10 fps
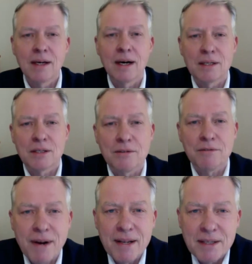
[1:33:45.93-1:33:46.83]
sort of
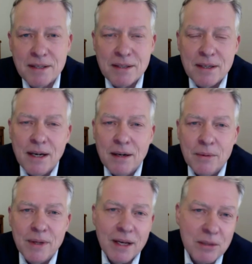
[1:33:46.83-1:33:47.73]
friends
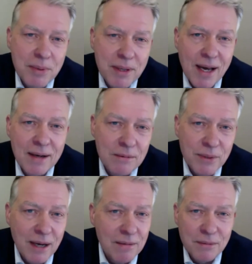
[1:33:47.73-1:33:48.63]
with us, but
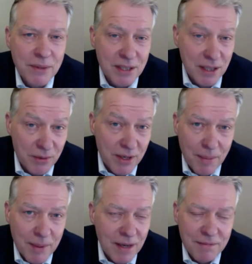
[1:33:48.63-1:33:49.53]
we disagree. I
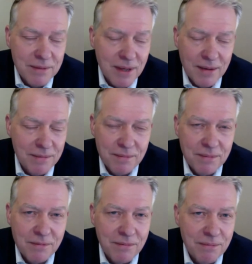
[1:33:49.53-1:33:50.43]
mean, they're
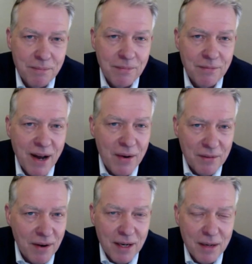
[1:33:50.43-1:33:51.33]
very,
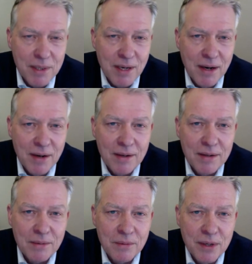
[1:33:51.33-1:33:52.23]
very libertarian,
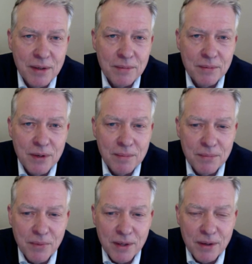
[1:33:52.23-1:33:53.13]
and
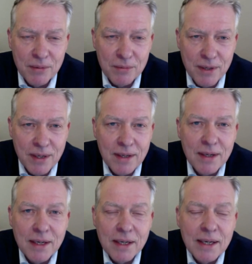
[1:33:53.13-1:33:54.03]
we're not really.
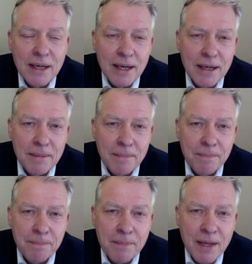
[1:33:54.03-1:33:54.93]

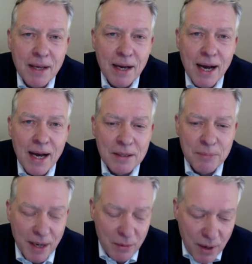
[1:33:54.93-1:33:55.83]

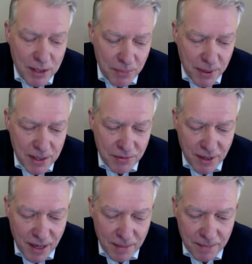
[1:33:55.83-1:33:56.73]
But I wrote a piece for
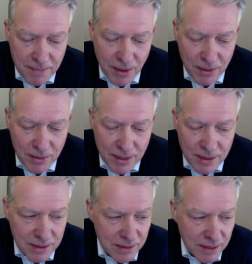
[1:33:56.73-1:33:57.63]
them
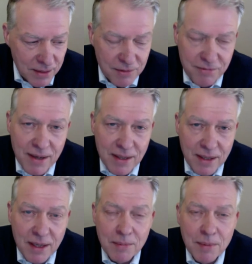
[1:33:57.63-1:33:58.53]
in defending
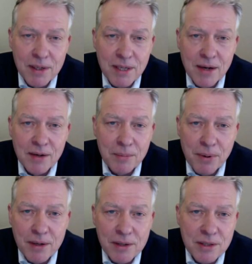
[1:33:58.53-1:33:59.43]
the communitarian
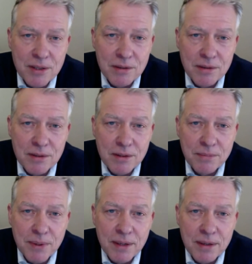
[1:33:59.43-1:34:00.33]
approach to
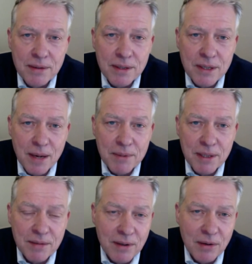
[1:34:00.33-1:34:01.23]
being
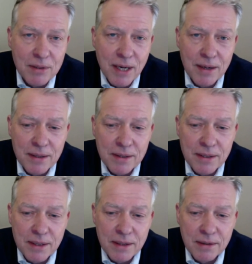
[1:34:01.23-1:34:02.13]
skeptical of the lockdown,
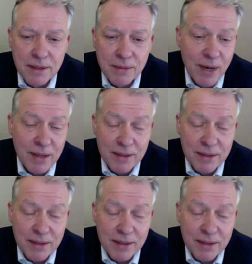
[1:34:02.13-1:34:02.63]
and it went